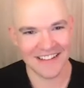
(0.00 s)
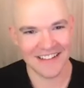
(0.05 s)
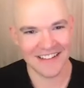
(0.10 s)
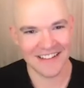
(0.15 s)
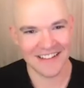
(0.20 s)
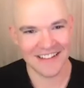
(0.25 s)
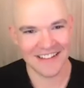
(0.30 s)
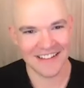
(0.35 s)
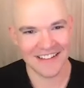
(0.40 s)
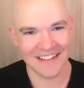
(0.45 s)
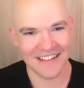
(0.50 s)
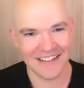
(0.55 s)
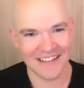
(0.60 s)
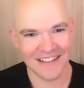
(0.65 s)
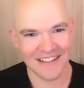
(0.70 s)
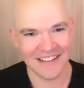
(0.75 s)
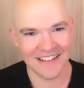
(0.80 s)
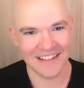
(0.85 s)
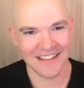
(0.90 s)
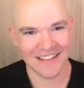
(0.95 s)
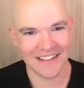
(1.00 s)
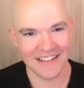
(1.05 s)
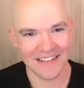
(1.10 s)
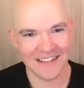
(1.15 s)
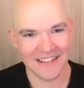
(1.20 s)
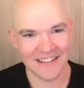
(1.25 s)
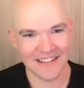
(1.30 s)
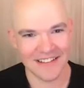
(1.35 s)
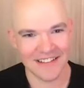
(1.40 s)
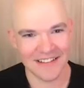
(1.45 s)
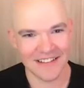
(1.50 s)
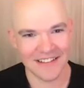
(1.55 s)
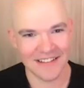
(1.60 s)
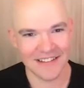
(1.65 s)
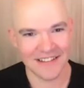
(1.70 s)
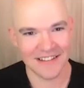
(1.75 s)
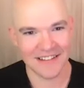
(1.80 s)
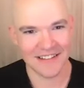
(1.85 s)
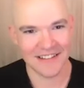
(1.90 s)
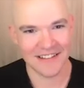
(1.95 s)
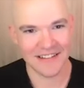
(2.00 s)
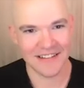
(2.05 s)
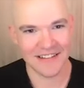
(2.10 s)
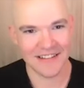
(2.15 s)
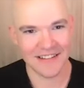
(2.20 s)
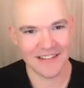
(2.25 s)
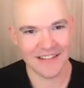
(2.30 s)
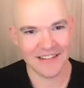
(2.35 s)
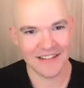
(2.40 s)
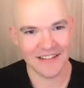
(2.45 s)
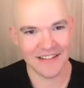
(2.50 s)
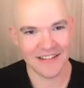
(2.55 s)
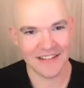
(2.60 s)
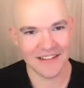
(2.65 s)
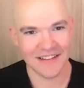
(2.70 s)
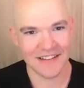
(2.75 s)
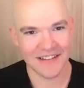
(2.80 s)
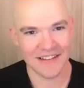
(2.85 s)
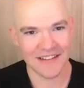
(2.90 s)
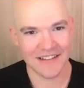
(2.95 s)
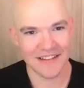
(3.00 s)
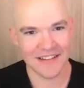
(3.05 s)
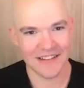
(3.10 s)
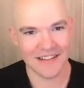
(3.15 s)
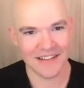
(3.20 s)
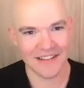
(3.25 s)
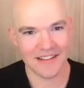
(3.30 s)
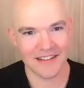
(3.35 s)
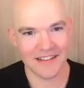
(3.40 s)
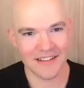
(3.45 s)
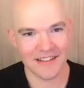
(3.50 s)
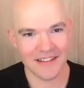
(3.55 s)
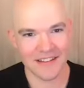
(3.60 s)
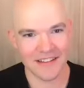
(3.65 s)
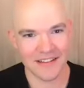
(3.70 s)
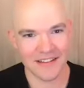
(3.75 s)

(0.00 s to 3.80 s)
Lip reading: No words are spoken by the person on screen.